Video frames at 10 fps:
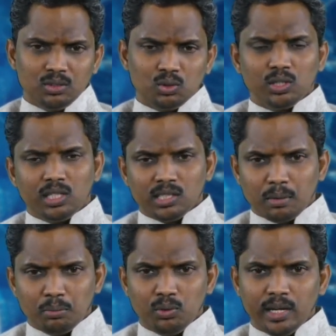So, it is
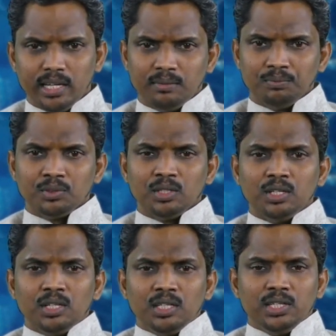up to date,
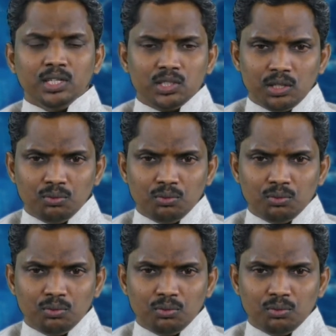easy